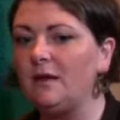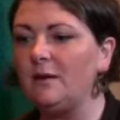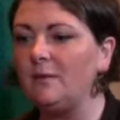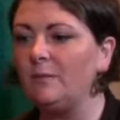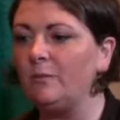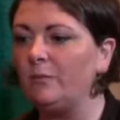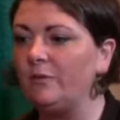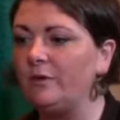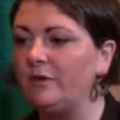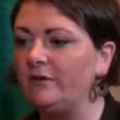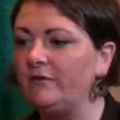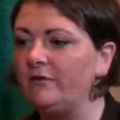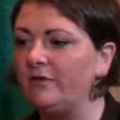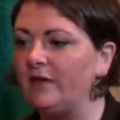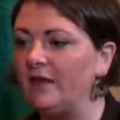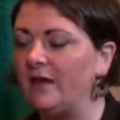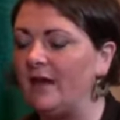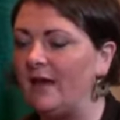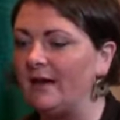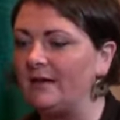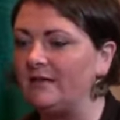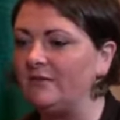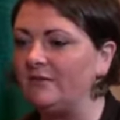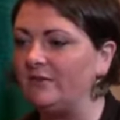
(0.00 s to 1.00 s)
We've
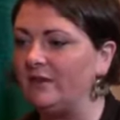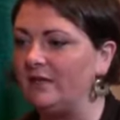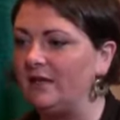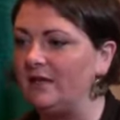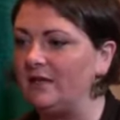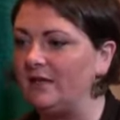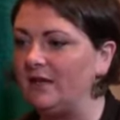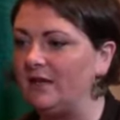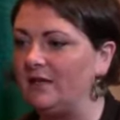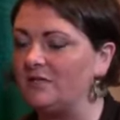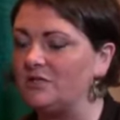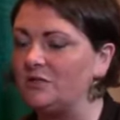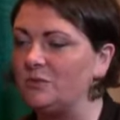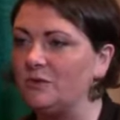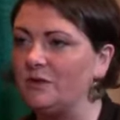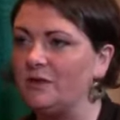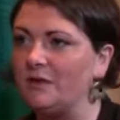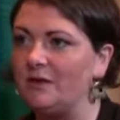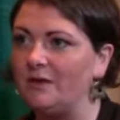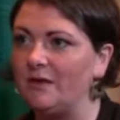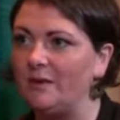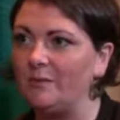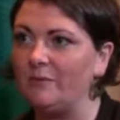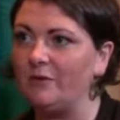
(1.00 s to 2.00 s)
actively engaged with
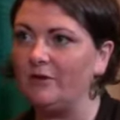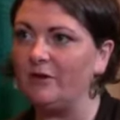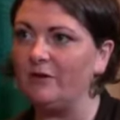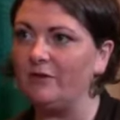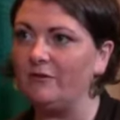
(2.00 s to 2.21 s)
a number